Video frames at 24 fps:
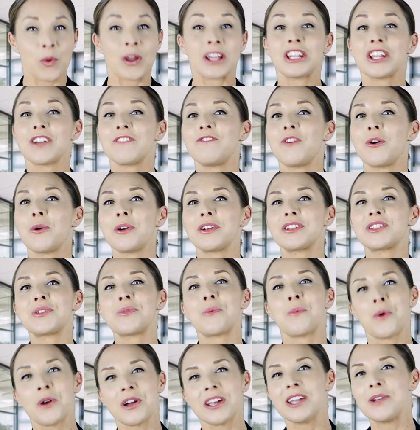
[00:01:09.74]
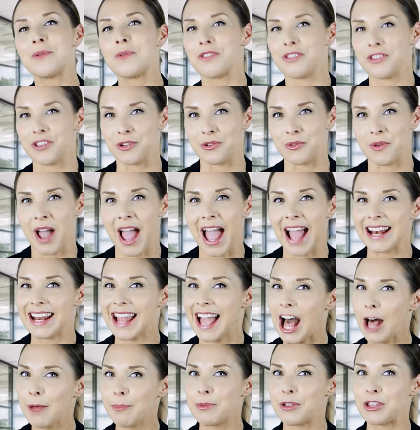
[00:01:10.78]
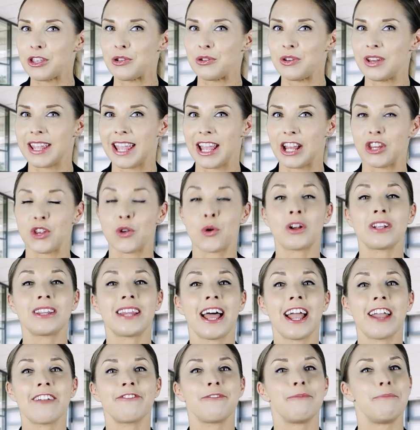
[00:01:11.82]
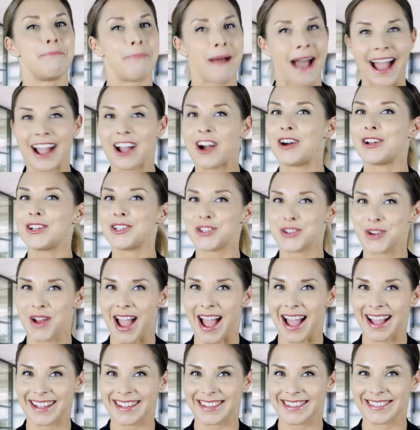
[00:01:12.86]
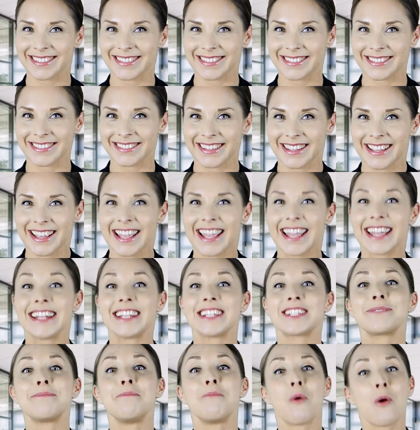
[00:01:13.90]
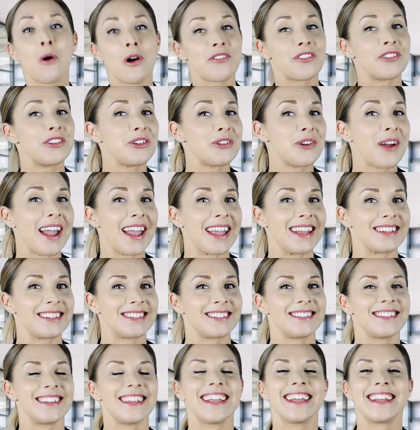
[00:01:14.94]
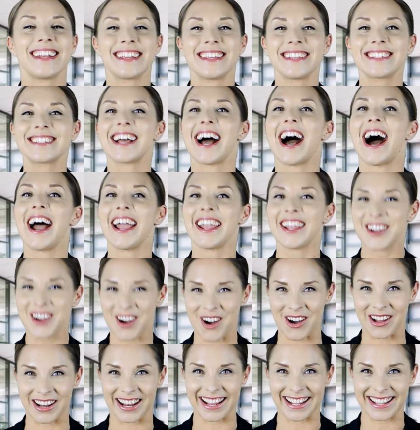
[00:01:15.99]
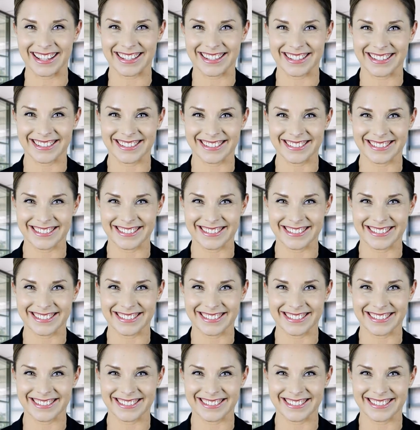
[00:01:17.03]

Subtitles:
We look forward to working with you and helping you to get your life back on track. It is more than great, it is iconic.